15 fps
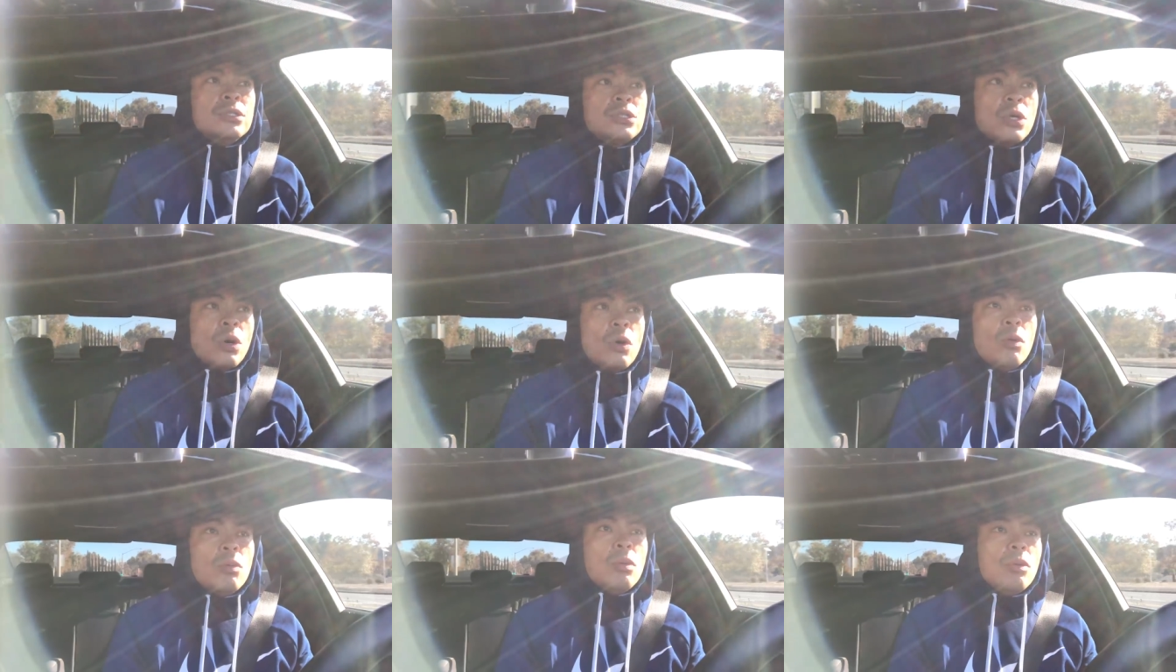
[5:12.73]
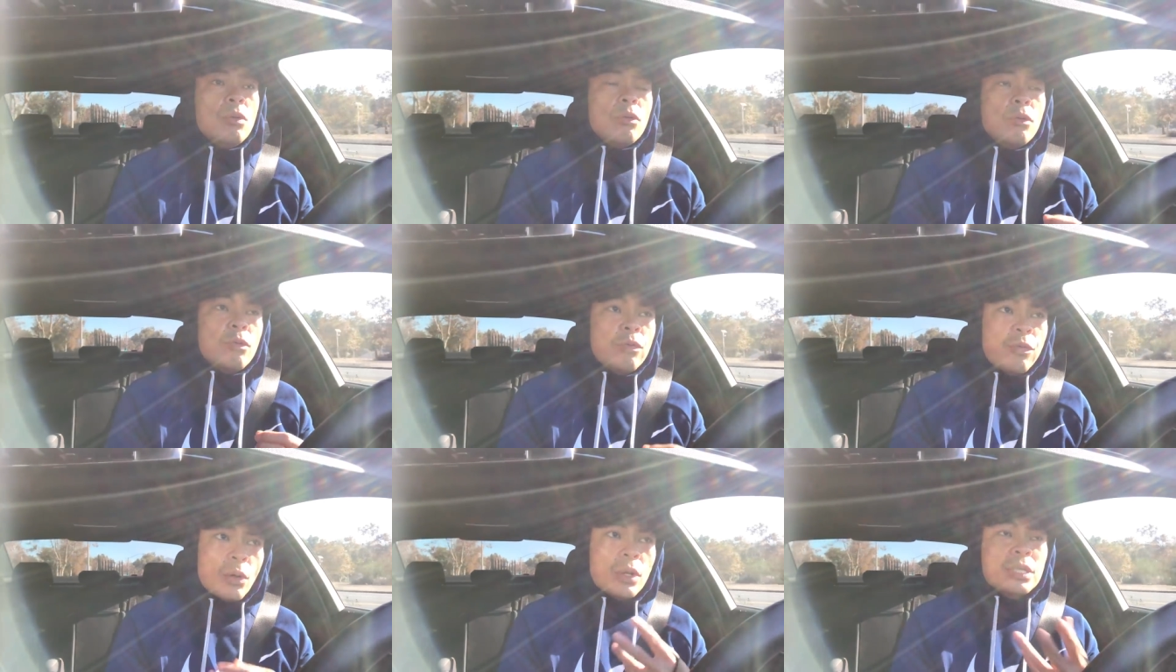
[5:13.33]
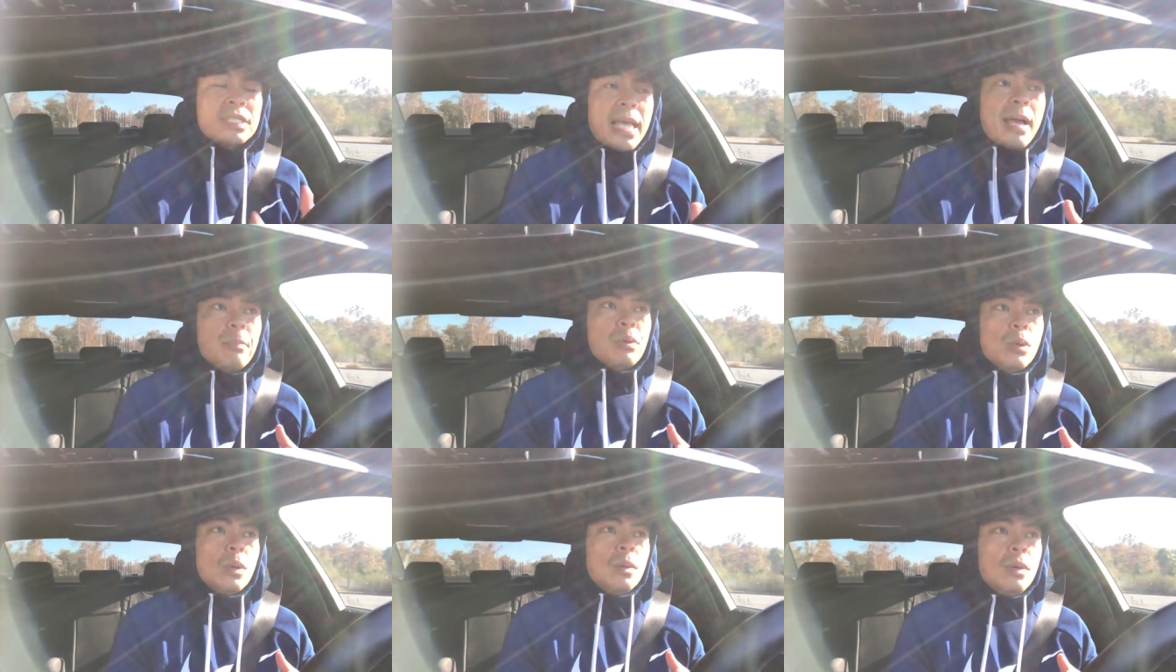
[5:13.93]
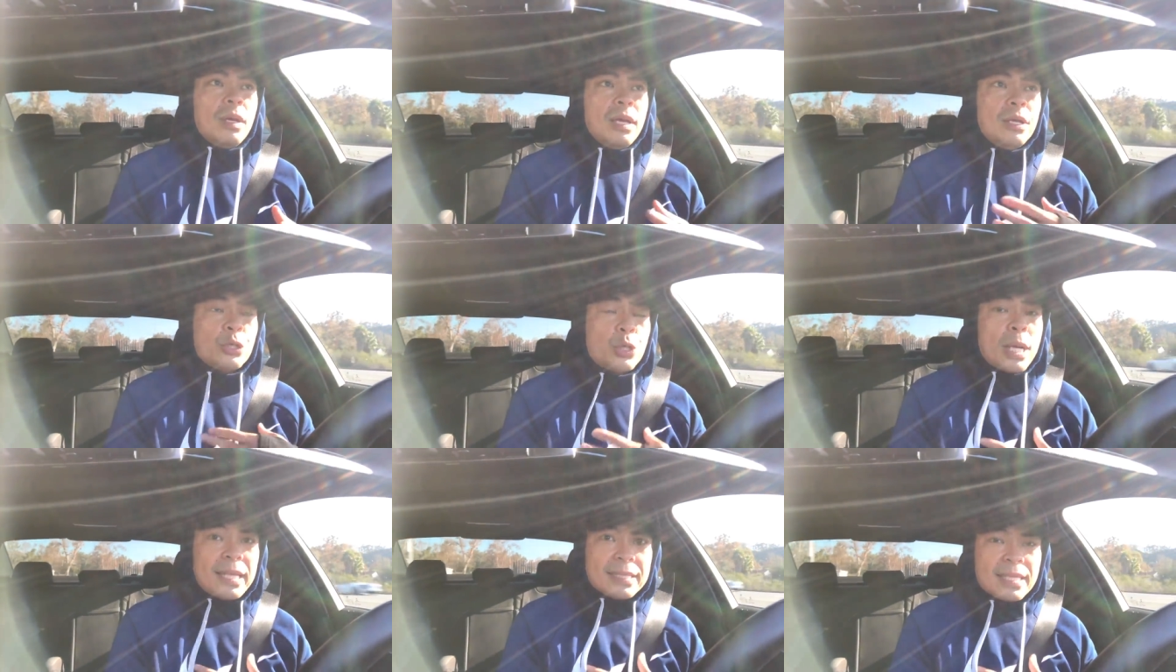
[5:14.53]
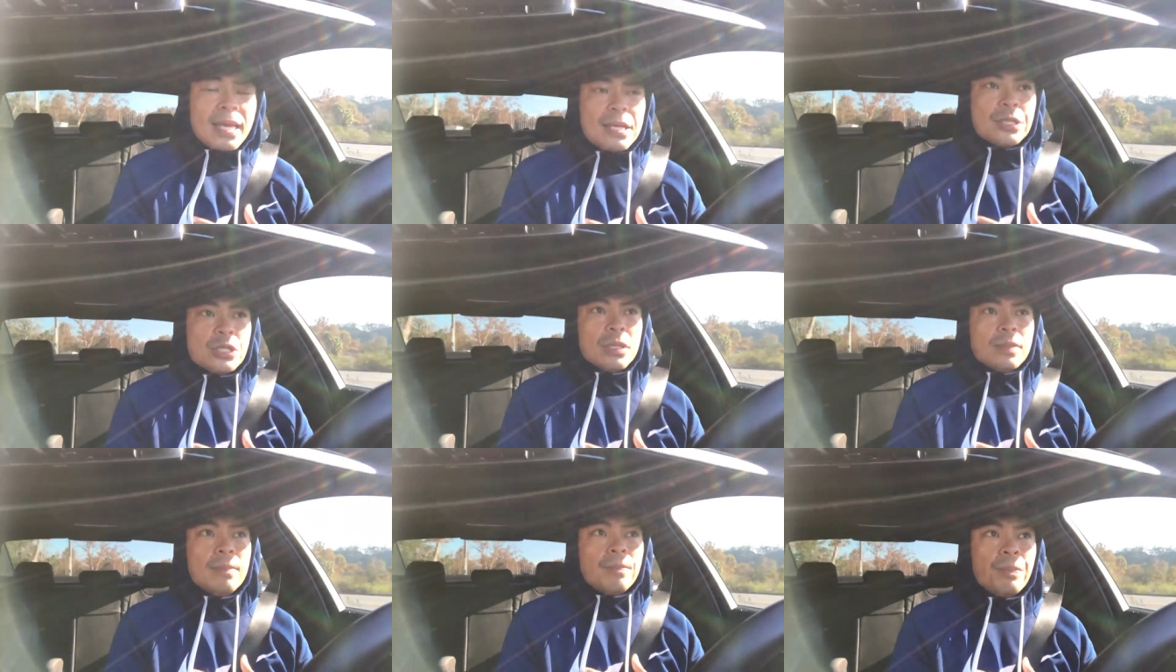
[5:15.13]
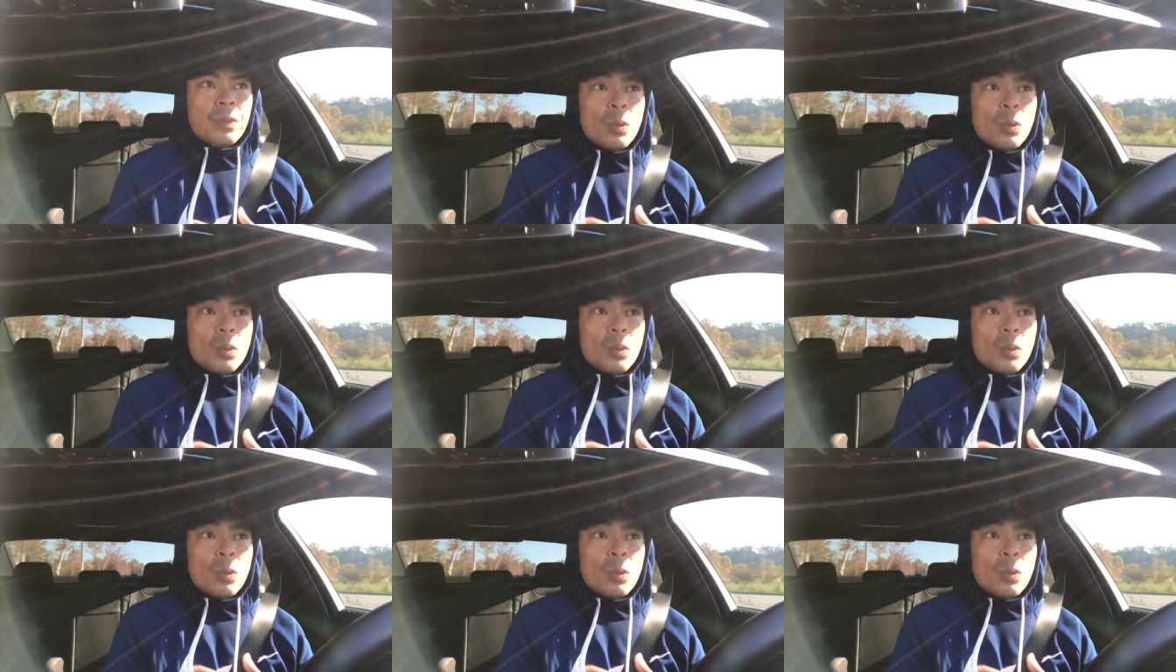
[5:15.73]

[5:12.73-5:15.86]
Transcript: So for example, in translation,